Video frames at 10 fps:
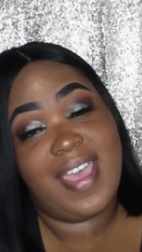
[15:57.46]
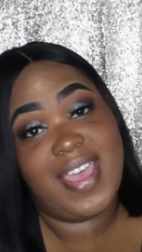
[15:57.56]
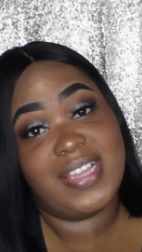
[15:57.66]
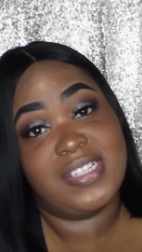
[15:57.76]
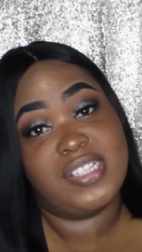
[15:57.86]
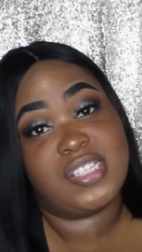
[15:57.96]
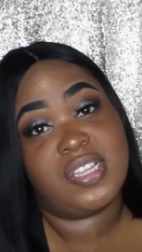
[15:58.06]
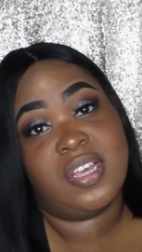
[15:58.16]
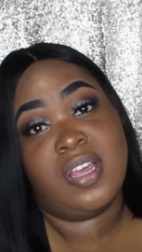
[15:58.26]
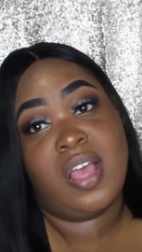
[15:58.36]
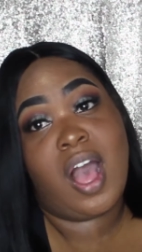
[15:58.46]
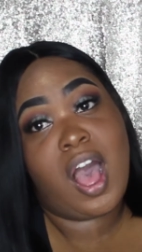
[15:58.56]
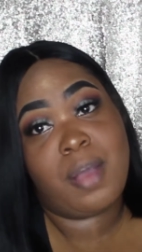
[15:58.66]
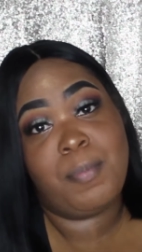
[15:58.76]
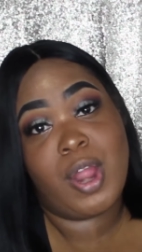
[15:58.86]
and
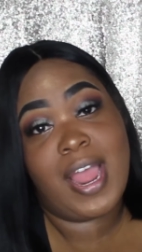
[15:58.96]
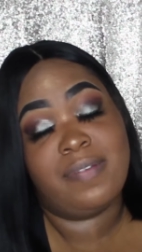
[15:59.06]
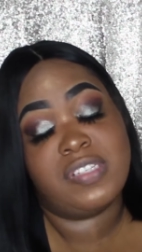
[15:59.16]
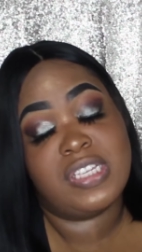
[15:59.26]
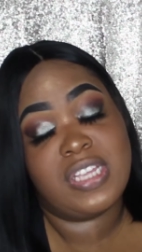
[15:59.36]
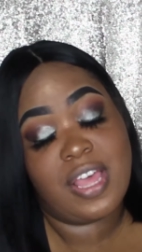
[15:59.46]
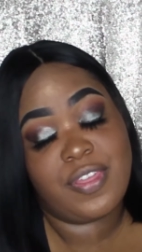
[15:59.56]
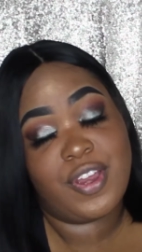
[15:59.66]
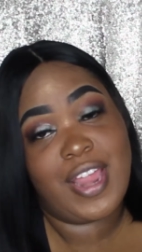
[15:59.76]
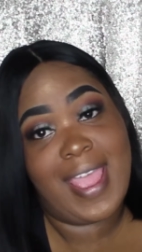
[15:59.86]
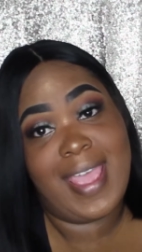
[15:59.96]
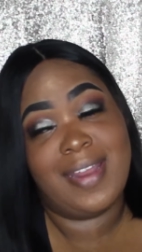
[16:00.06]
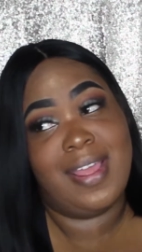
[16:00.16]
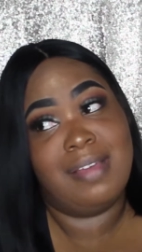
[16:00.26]
Akbar have together. And